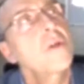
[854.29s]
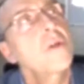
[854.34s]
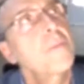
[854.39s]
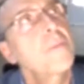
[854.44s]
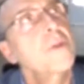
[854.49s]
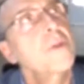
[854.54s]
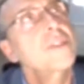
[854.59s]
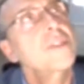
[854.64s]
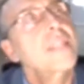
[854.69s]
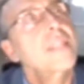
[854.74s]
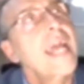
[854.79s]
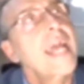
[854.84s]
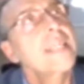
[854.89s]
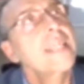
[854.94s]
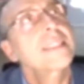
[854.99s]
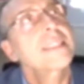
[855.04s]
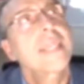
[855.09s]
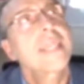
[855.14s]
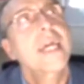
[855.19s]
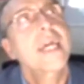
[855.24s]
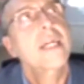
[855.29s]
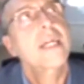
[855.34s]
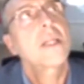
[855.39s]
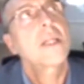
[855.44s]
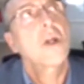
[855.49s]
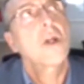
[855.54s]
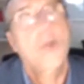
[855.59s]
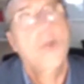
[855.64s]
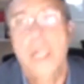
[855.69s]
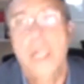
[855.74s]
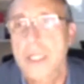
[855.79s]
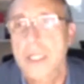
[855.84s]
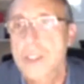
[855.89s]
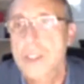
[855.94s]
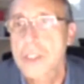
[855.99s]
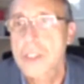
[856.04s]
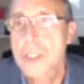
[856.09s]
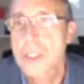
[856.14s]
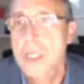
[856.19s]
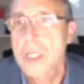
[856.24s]
possess their
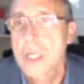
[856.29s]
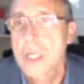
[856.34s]
knowledge.